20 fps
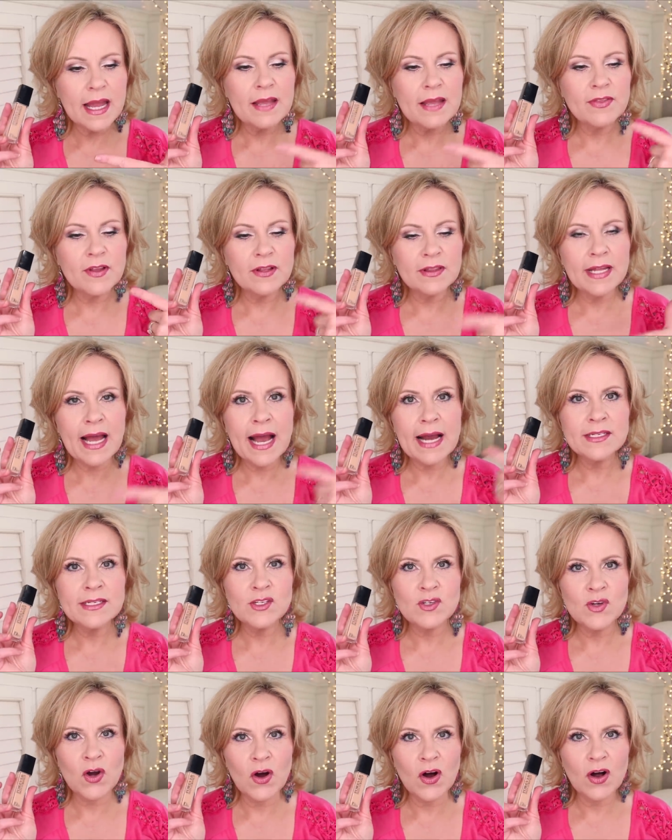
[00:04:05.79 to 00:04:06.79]
in the
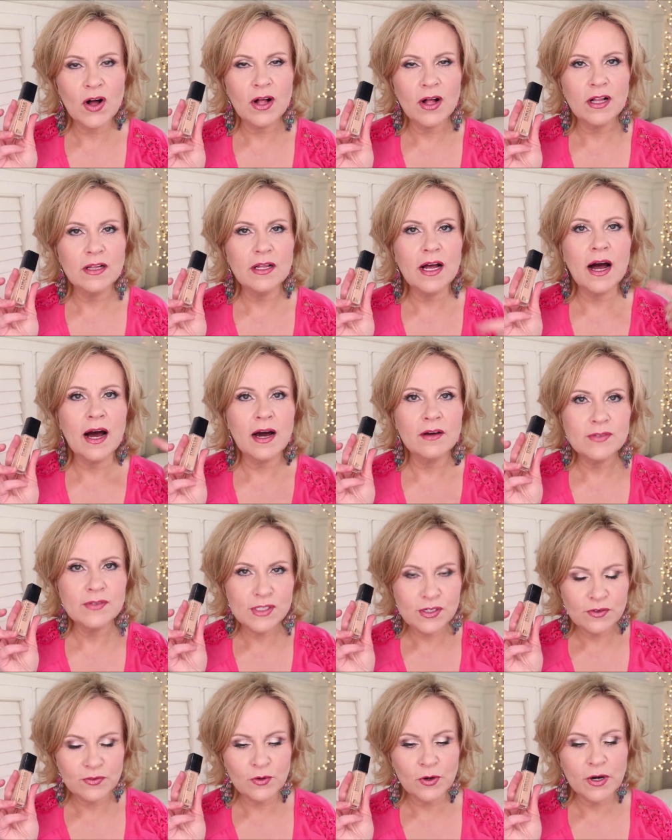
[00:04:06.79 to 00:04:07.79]
last haul of
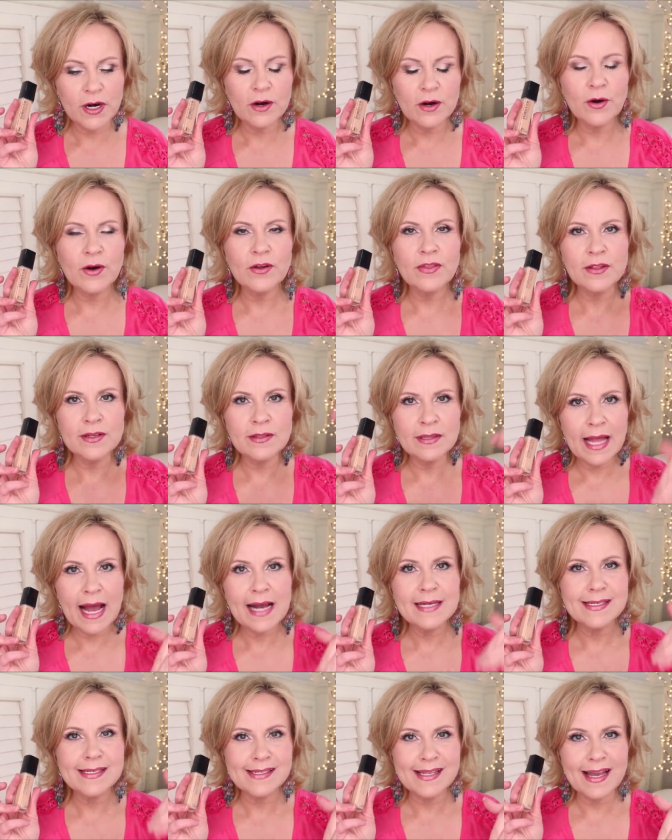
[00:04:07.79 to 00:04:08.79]
Sephora or the
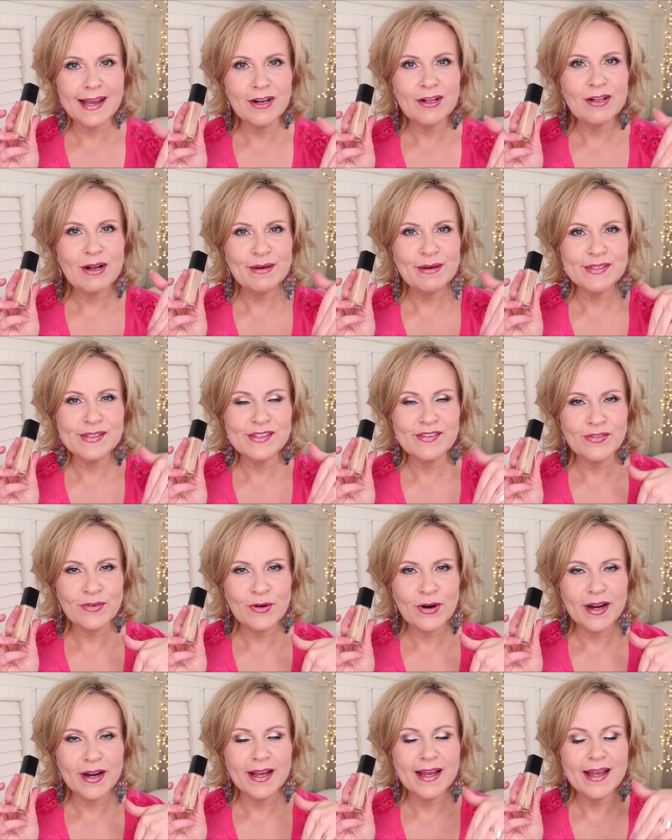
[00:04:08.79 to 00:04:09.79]
last sale of
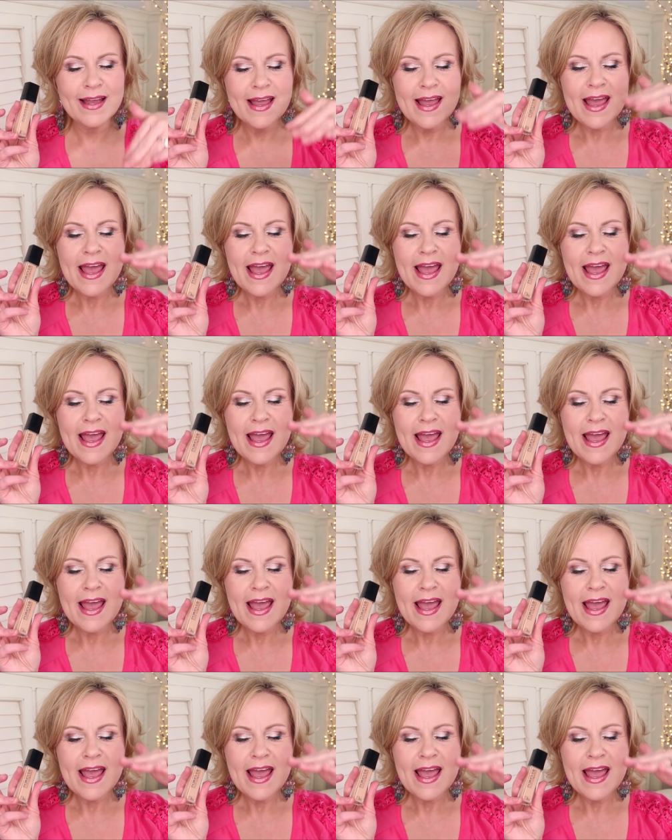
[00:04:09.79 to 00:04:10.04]
Sephora